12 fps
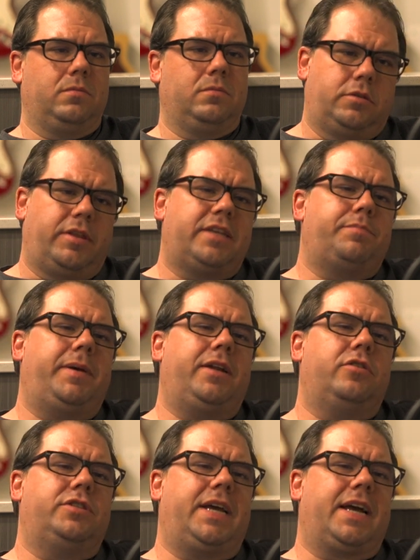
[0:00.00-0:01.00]
So that's
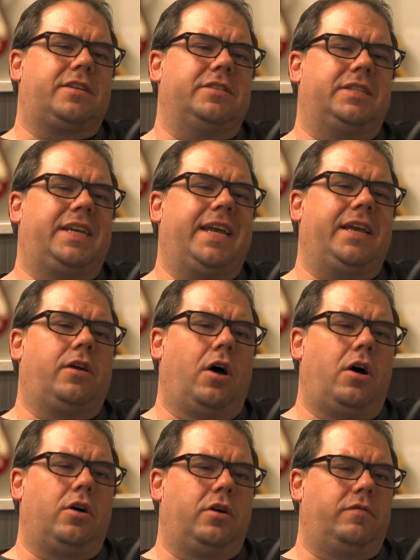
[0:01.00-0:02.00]
Peter Jackson's King
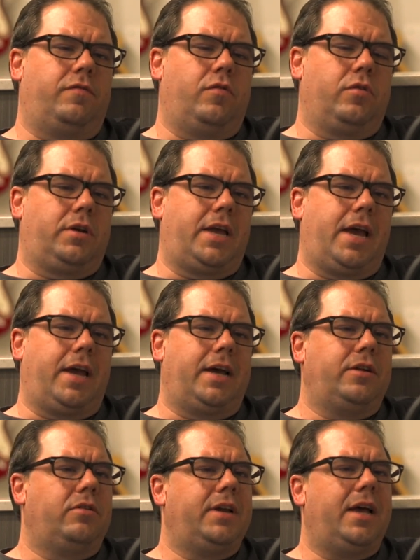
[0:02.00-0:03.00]
Kong on 4K. I
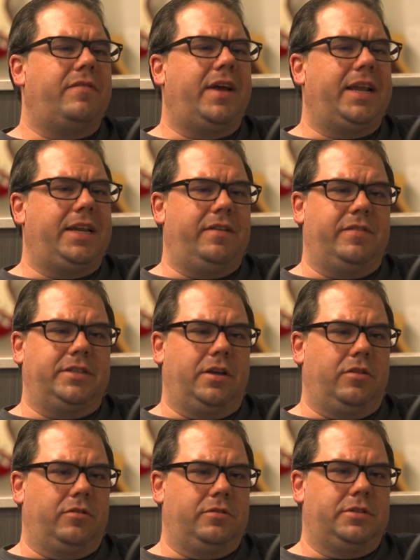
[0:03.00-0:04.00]
don't have any of his
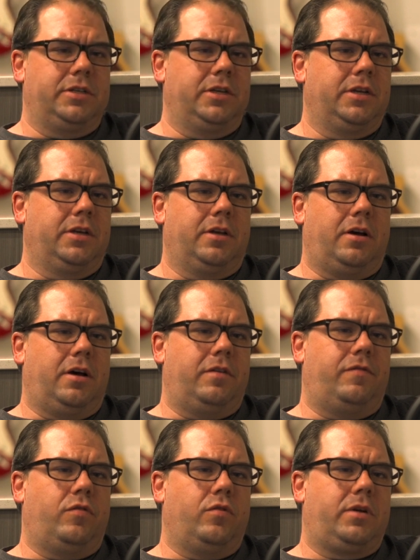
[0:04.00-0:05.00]
others on
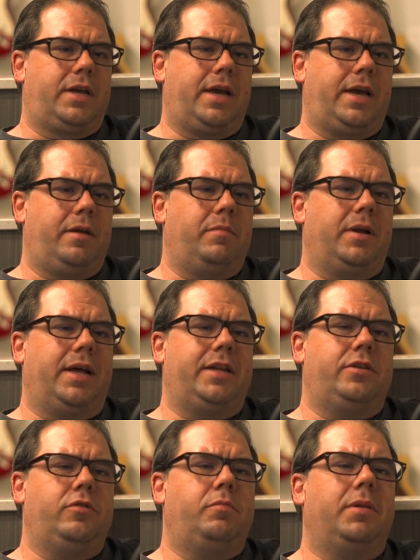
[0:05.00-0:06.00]
4K, but I
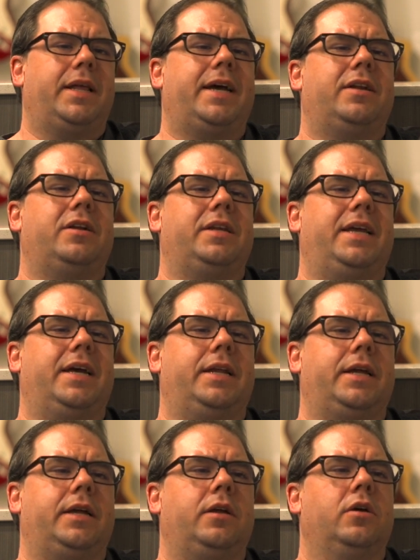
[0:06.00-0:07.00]
do plan on
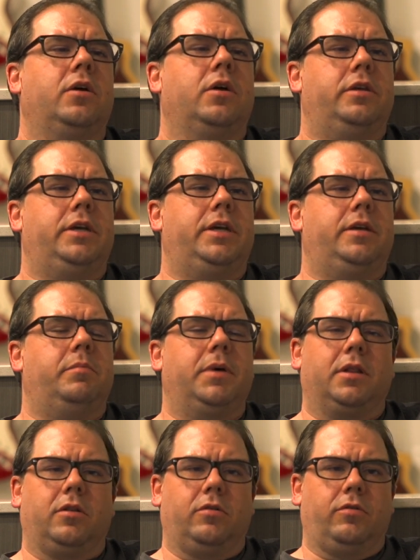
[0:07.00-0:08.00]
getting the
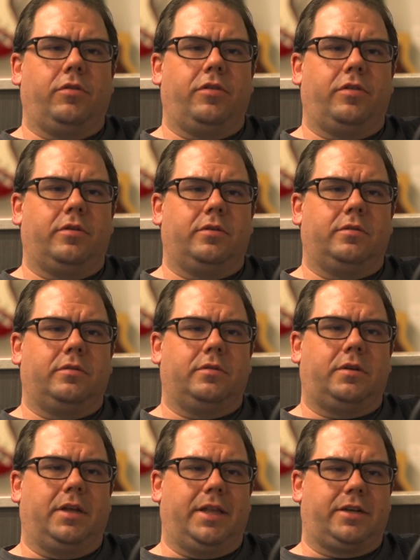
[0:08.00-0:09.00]
Middle-earth
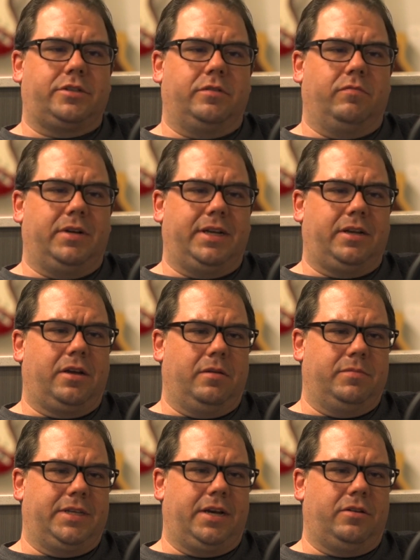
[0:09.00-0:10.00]
collection when it
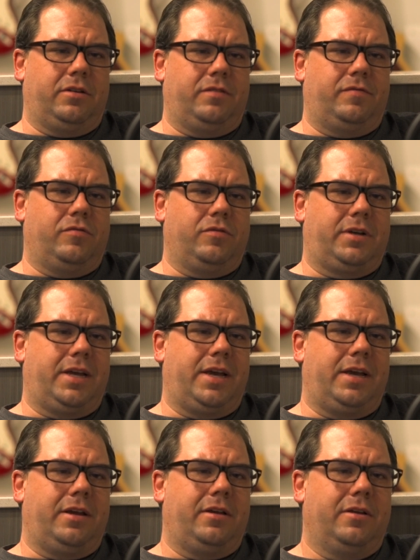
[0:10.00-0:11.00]
comes out on
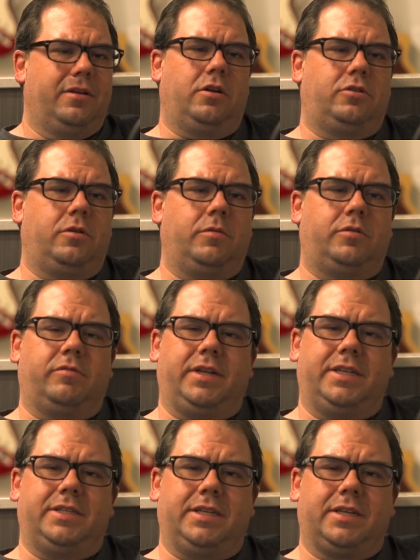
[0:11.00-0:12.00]
4K on October
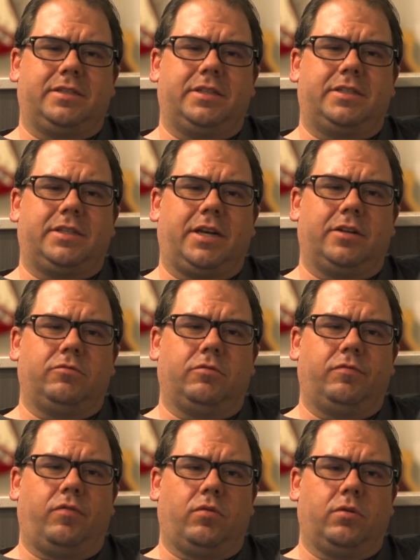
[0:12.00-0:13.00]
26th it's
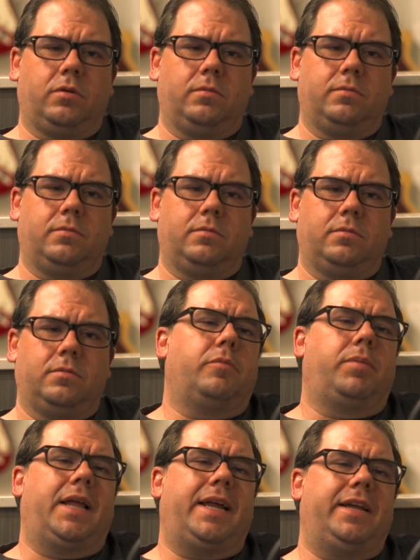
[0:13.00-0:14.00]
scheduled for. I'm
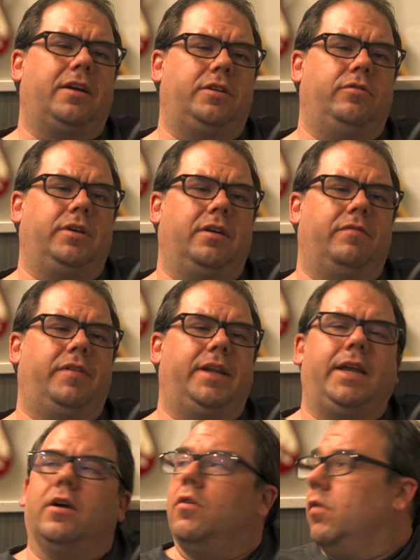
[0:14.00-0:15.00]
also planning on doing a
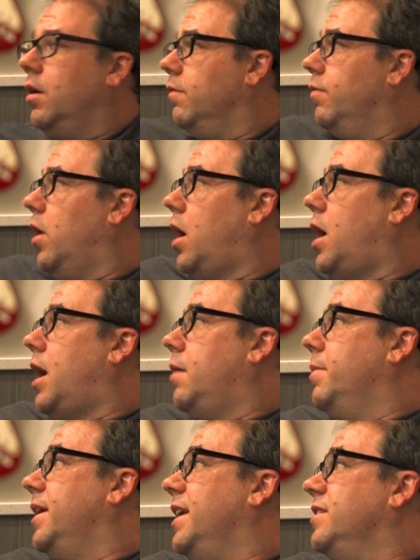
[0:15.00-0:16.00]
video of The
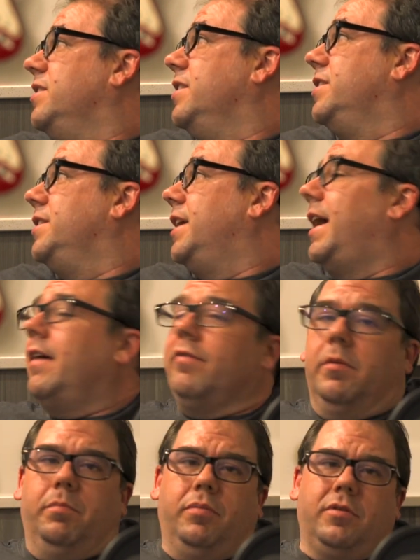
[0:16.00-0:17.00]
Hobbit. As you can see, I
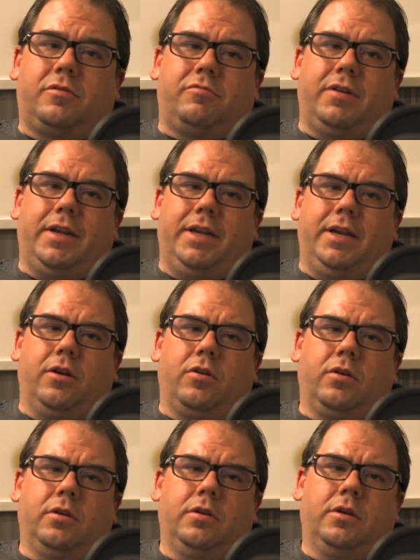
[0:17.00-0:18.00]
have the book right
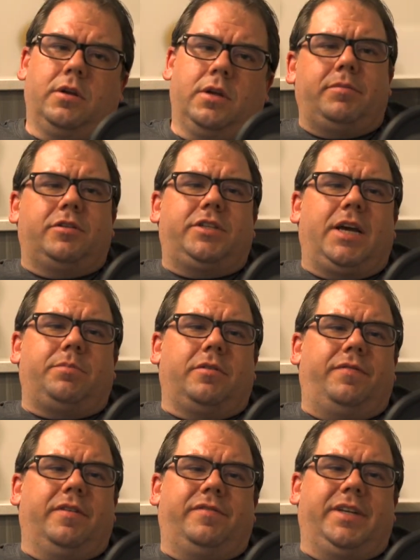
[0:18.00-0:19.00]
here. I'm up to
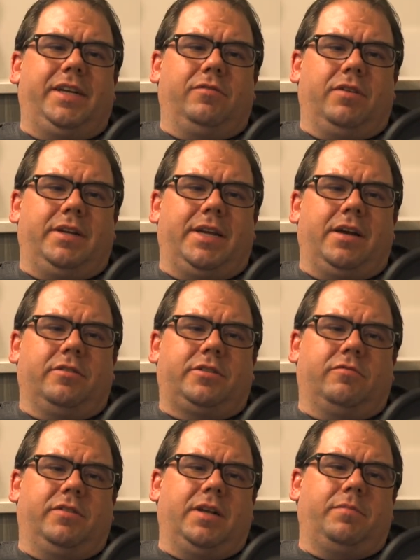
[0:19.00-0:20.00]
chapter 15 right
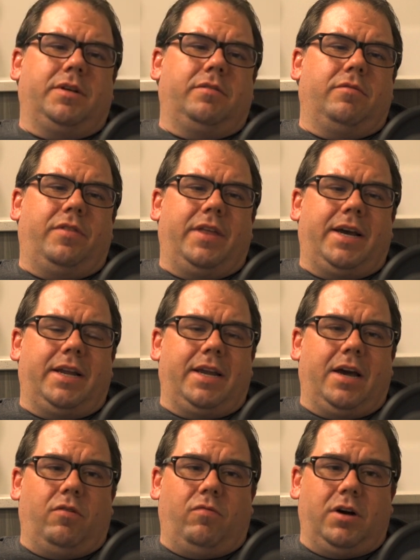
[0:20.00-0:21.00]
now, so when I'm done with
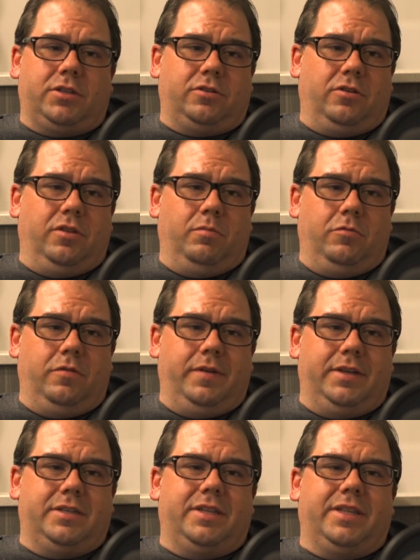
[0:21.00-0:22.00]
that, I'll watch all the
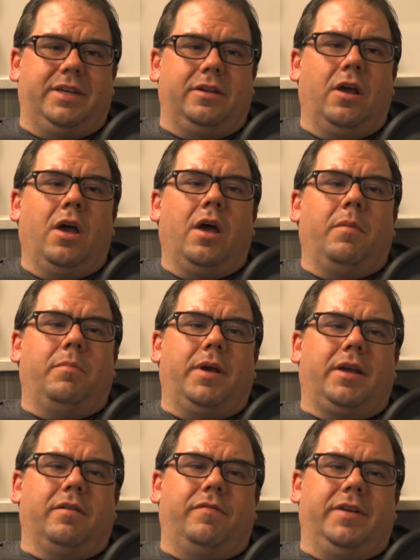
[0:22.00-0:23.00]
movies and then
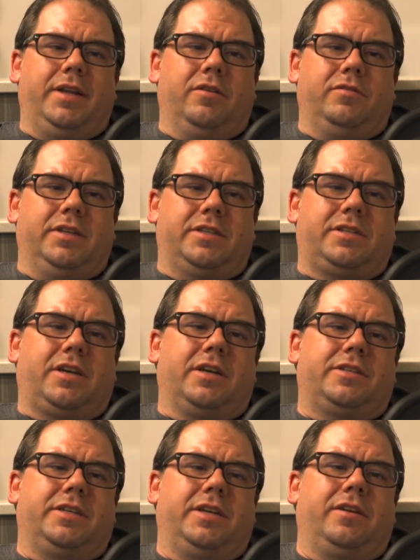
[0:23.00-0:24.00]
make a video
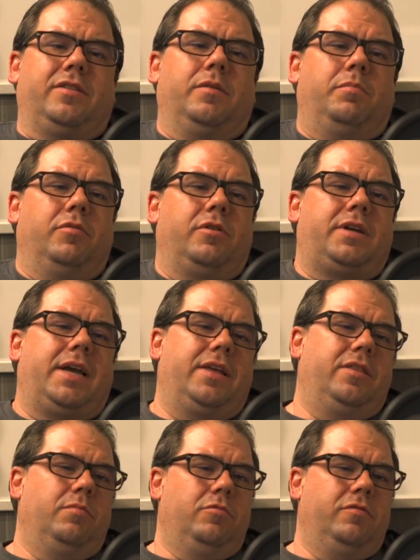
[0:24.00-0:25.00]
discussing the
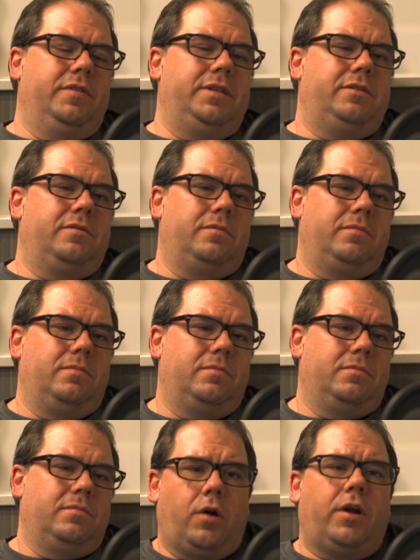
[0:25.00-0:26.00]
book and the movies.
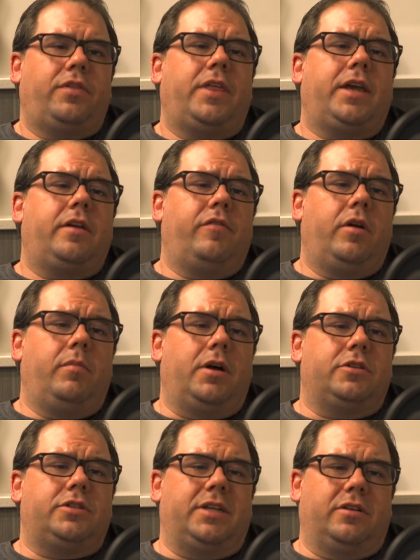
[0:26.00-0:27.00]
All right, thank you very
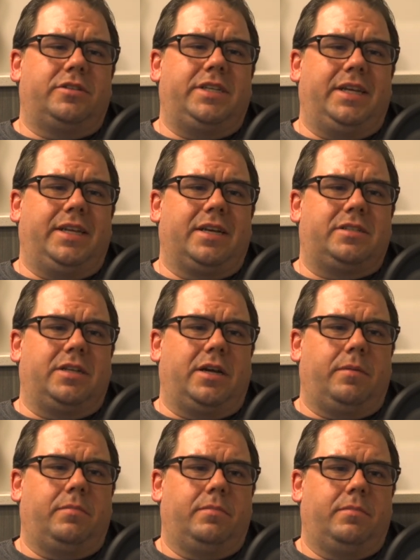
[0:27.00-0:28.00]
much, and I'll see you next time.